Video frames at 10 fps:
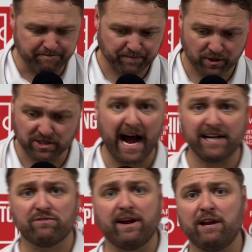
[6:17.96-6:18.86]

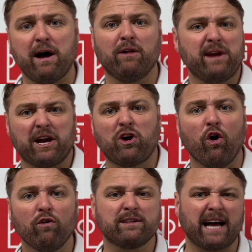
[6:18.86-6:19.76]
started really well. We had
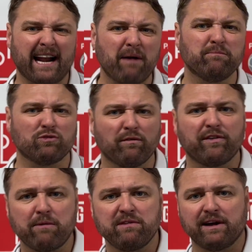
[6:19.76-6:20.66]
COVID, that happened, don't
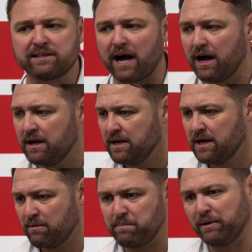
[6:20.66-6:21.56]
forget we've had that.
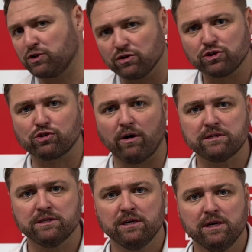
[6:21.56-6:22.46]
We built another squad,
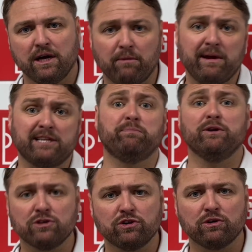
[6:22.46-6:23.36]
and then we had to
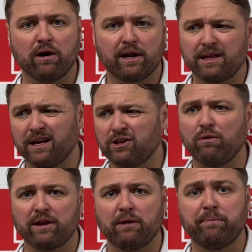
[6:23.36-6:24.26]
build another one, and I think the one
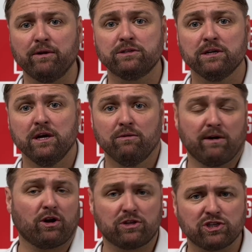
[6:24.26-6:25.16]
that I built when I
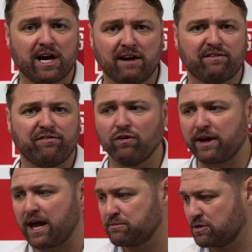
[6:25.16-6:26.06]
got the sack after 4
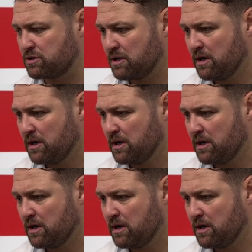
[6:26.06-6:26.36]
games